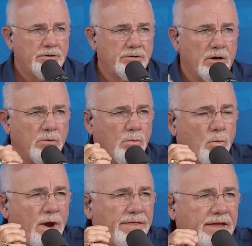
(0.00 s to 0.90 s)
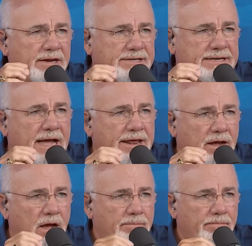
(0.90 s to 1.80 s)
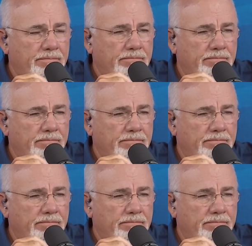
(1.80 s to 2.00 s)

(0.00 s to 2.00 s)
So when they sign up,